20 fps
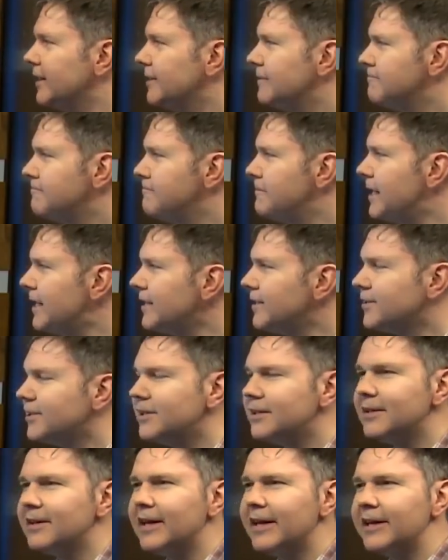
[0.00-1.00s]
makes
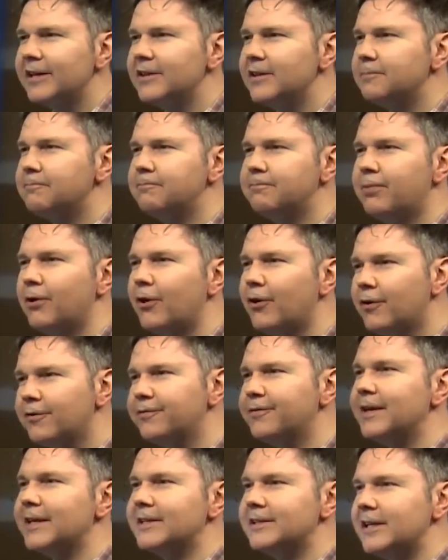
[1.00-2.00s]
it like the
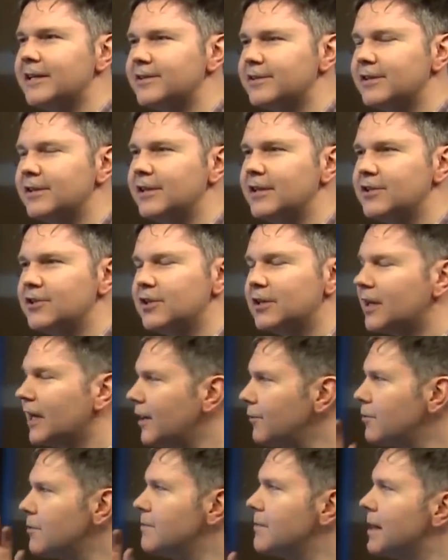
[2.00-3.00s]
perfect destination. I
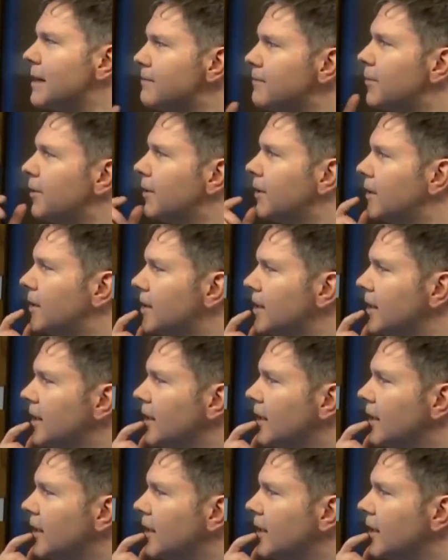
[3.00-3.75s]
remember,